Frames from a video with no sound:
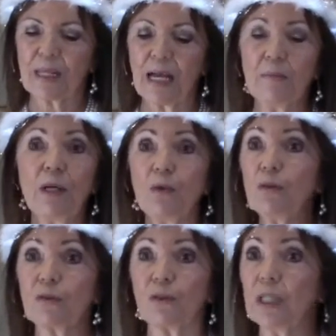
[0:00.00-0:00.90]
I mean, we're
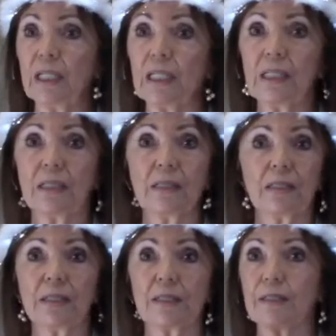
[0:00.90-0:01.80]
free
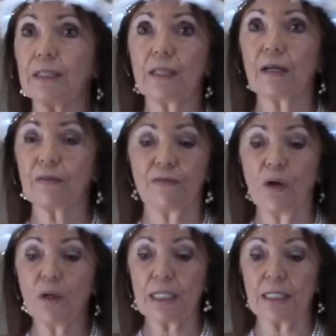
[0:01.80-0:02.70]
to stick our
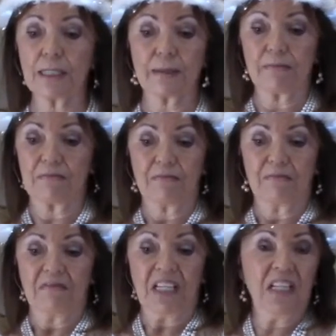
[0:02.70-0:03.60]
focus
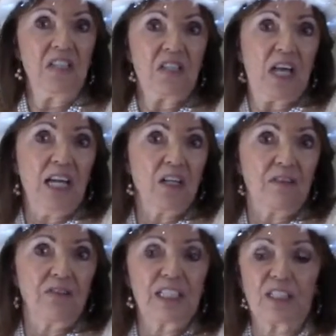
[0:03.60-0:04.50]
inside our
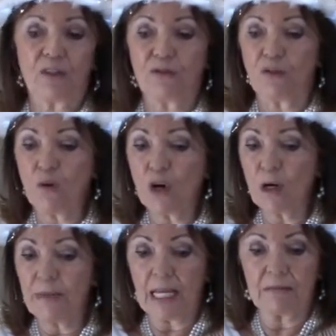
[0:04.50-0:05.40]
physical
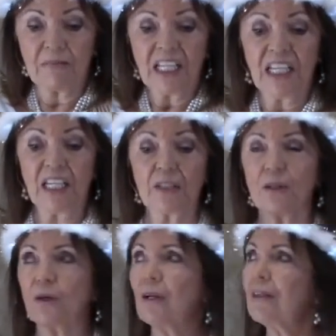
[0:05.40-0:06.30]
form and
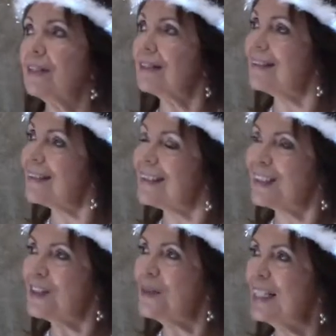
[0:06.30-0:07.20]
ignore the
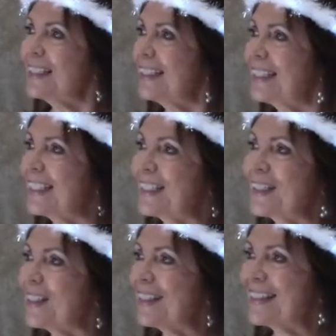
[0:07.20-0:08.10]
twinkling
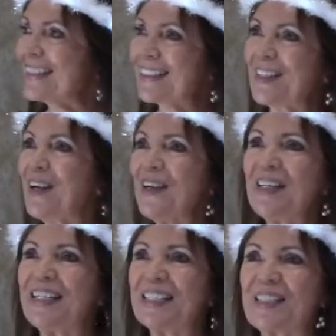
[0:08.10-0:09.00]

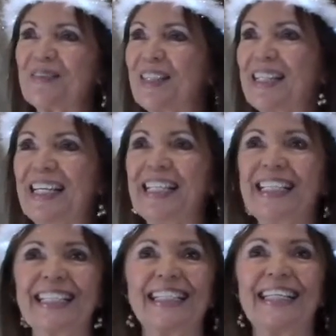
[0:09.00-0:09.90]
stardust within
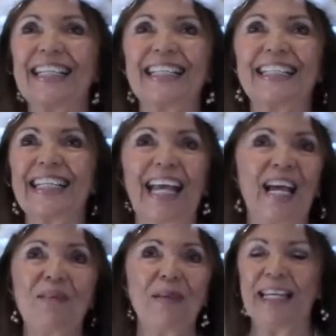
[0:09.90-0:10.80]
us that is
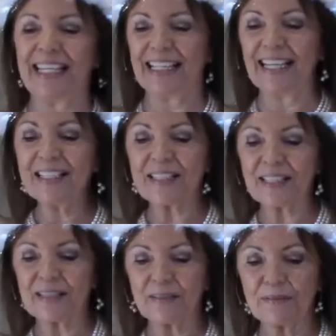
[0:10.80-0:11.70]
animating it.
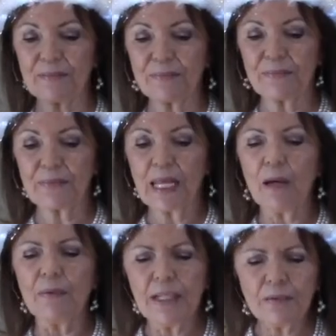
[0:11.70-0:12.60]

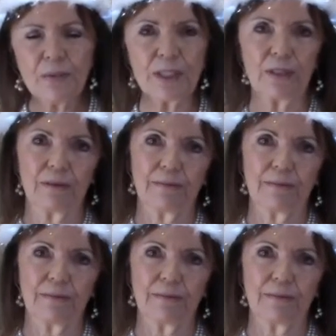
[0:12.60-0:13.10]
But if we do,